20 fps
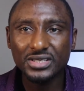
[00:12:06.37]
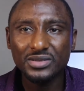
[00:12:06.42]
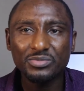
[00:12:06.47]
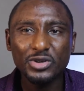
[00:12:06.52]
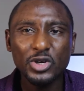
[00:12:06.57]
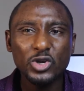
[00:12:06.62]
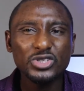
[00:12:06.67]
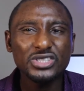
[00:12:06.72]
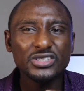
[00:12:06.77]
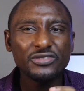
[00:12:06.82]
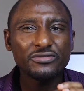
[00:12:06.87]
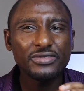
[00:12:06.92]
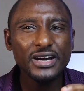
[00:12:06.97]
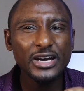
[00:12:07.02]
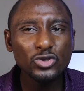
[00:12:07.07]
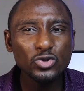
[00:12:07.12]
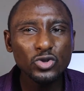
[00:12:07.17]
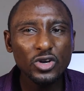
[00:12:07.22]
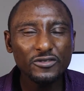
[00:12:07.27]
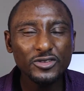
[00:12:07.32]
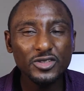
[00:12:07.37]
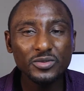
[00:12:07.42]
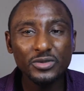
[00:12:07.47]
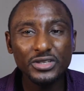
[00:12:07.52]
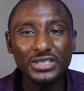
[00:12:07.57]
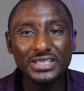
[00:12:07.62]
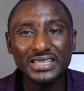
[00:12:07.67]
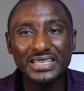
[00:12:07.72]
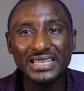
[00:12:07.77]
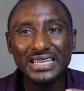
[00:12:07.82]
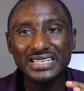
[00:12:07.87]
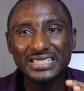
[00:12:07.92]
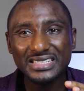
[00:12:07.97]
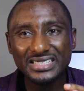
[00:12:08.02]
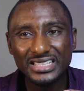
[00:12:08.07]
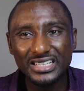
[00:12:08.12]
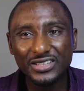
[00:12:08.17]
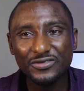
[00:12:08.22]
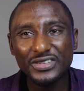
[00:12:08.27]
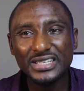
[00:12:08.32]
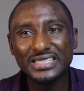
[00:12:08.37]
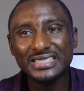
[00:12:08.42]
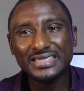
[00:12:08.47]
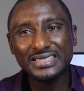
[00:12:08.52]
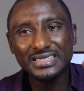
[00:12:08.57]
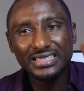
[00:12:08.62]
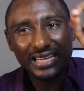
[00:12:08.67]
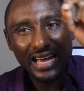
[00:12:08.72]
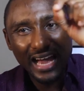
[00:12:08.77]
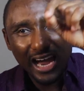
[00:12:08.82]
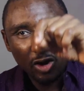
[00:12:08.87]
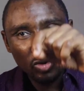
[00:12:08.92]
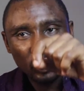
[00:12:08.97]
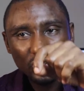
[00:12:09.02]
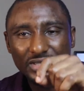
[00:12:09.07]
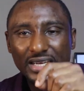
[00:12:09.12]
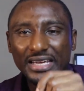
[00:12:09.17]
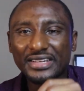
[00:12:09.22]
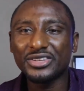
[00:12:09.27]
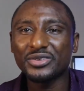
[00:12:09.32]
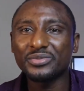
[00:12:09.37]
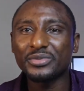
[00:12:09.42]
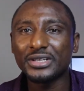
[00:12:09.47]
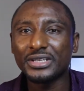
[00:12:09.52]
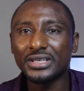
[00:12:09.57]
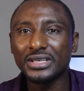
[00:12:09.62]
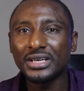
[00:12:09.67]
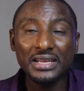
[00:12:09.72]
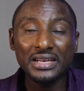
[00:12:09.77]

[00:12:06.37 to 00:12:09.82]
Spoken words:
because the value of the money itself is still outside the money.